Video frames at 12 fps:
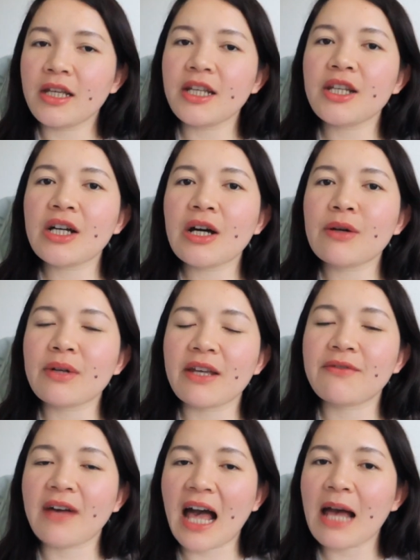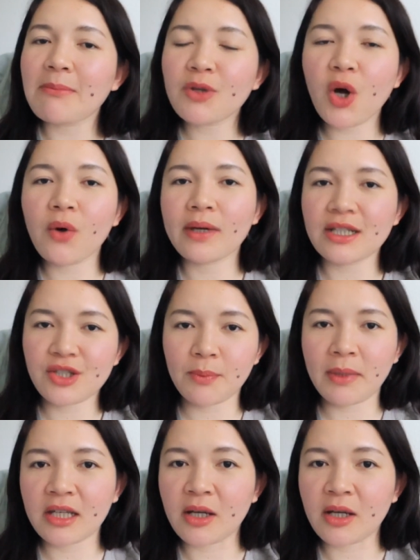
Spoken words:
You know, if I'm going to be